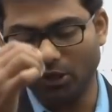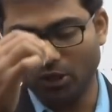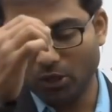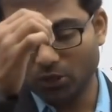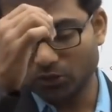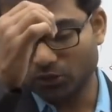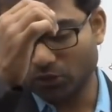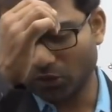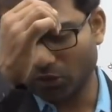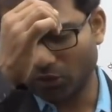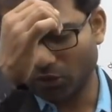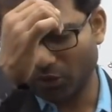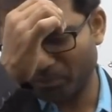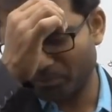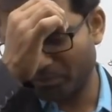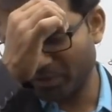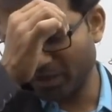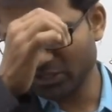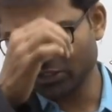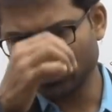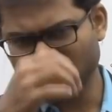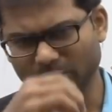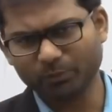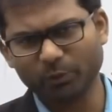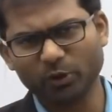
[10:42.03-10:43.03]
So
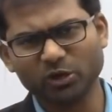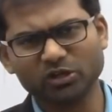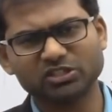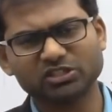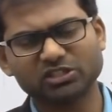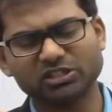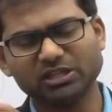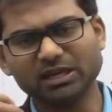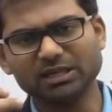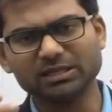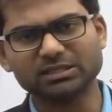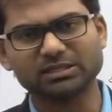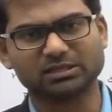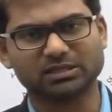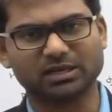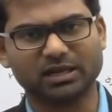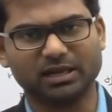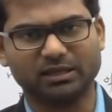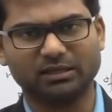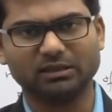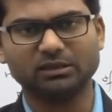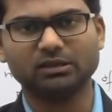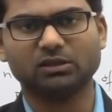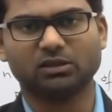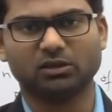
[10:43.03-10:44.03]
based upon shear
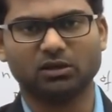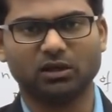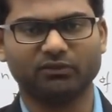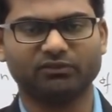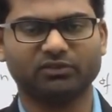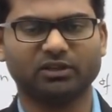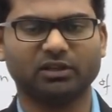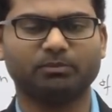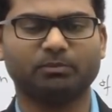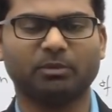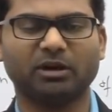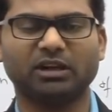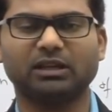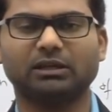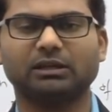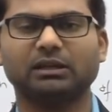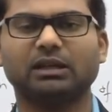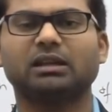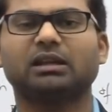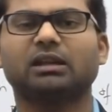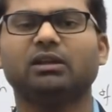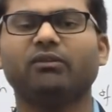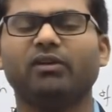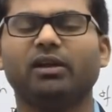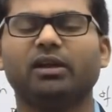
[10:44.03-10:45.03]
strength of that particular
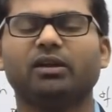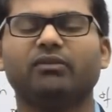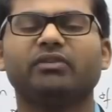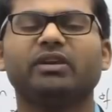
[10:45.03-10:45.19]
rivet,